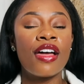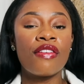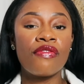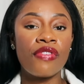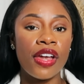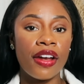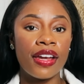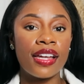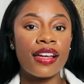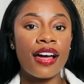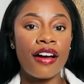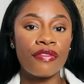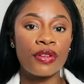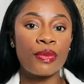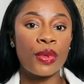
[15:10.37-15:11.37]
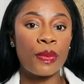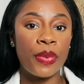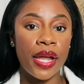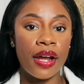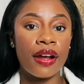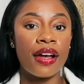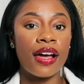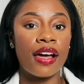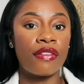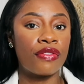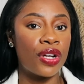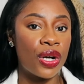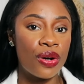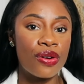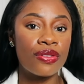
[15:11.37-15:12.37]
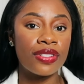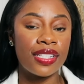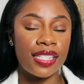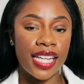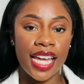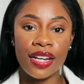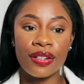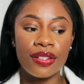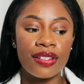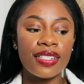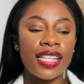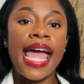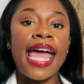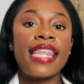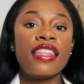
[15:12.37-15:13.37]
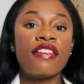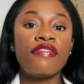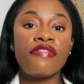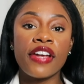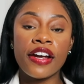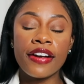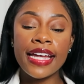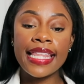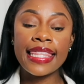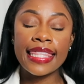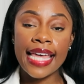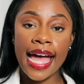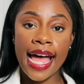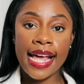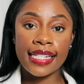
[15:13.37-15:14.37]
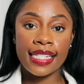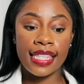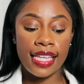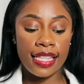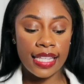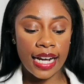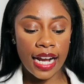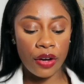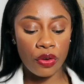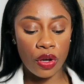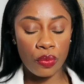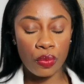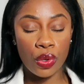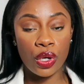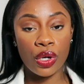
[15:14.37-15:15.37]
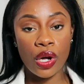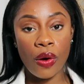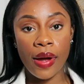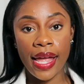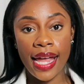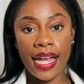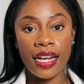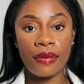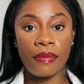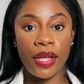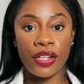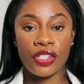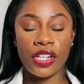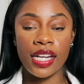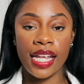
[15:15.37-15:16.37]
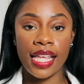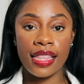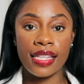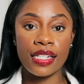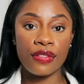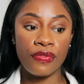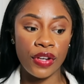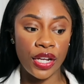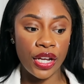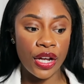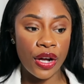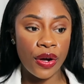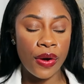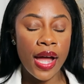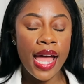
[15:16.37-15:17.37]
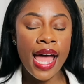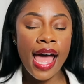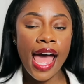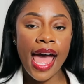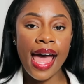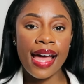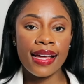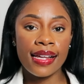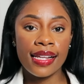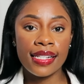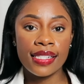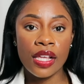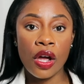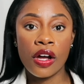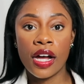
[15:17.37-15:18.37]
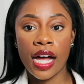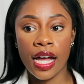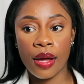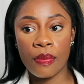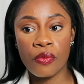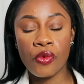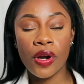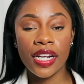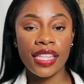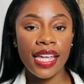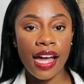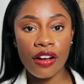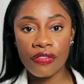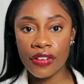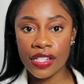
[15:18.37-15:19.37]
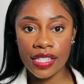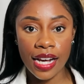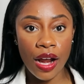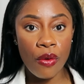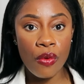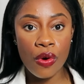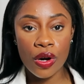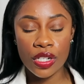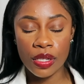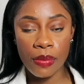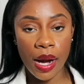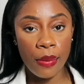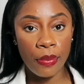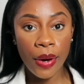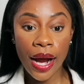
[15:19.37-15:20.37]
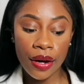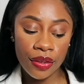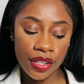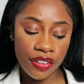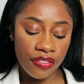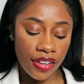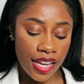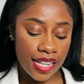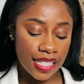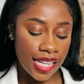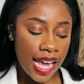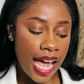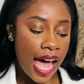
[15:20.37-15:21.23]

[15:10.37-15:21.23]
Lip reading: very comfortable pair of gold sandals. And the very last thing that I will go ahead and mention in this video as one of the outfits that I wore to my bridal events